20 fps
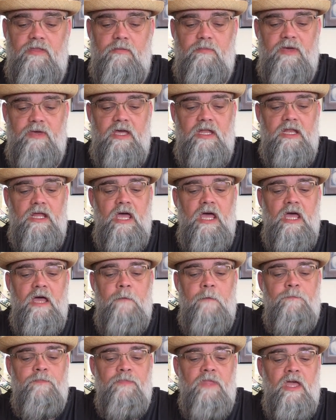a bit.
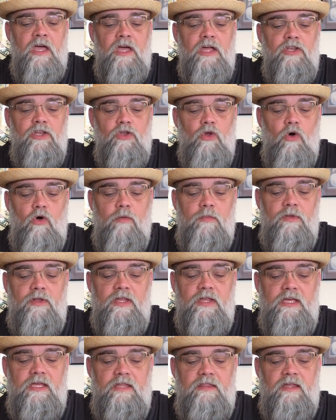
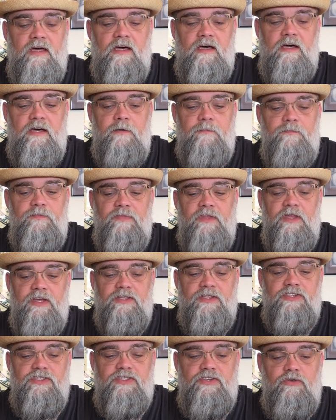Normally,
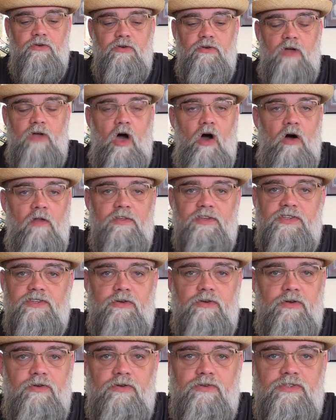all the
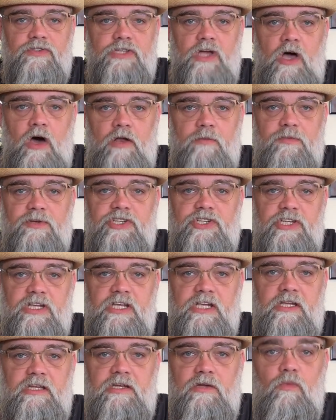screws on a
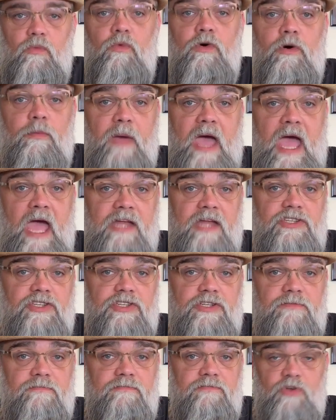machine will
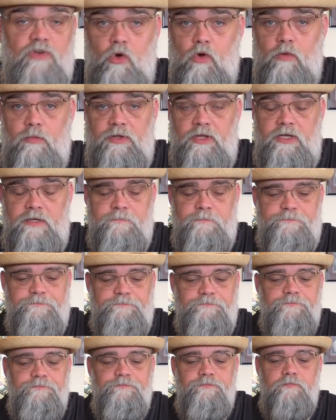match, normally.
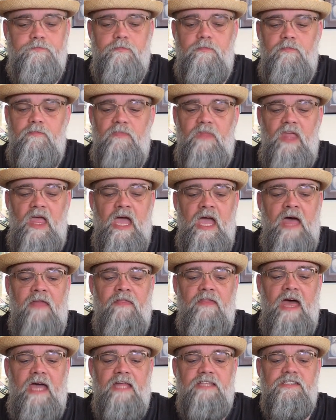
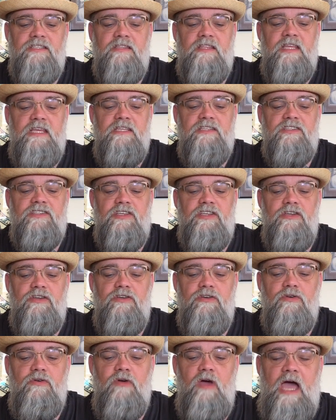And these
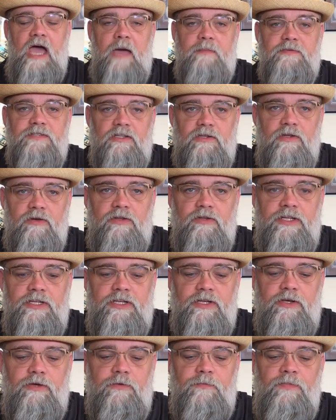two absolutely do.